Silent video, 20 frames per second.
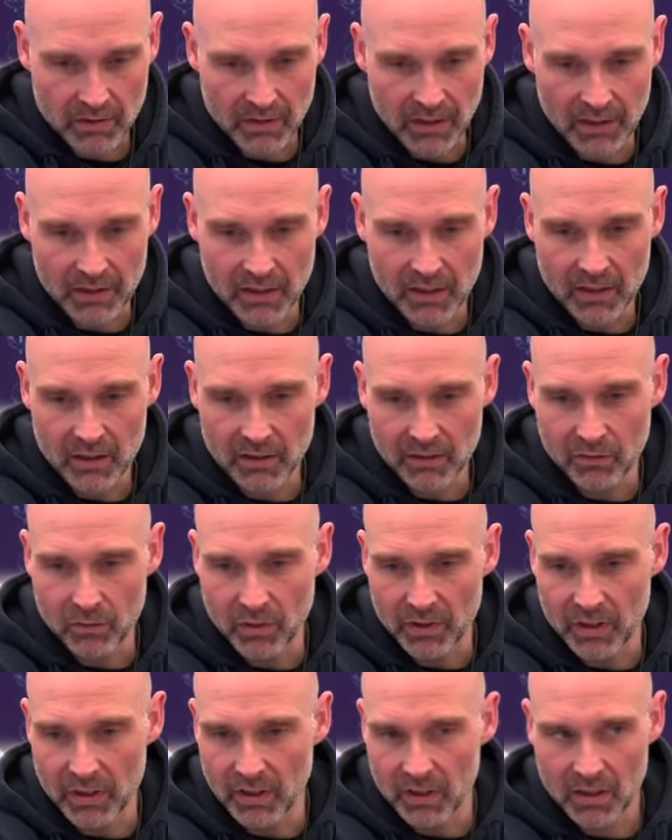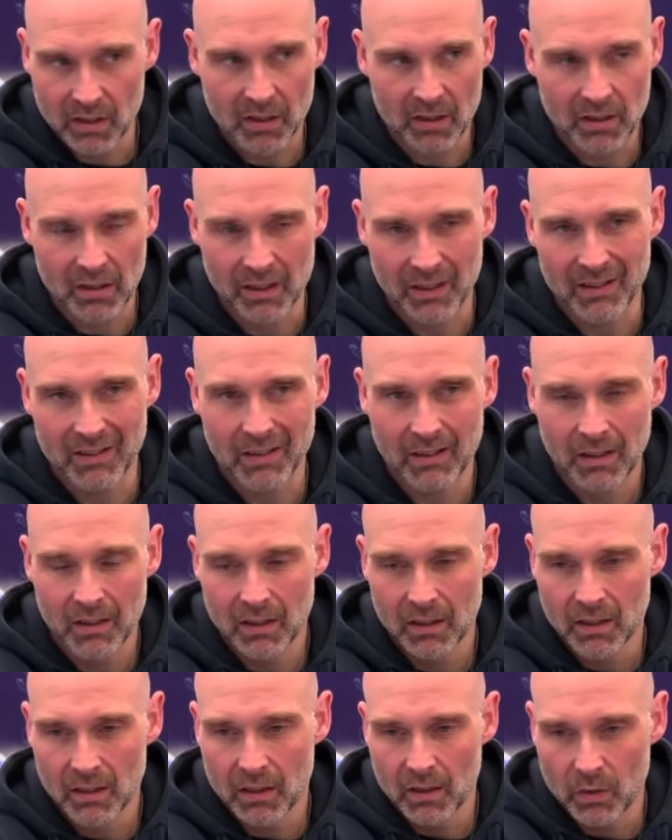I think if we
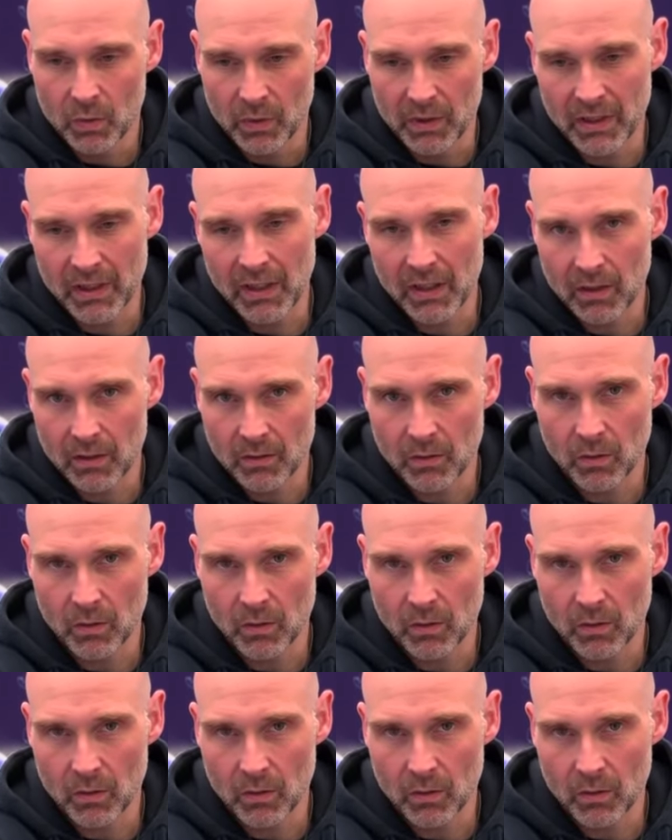get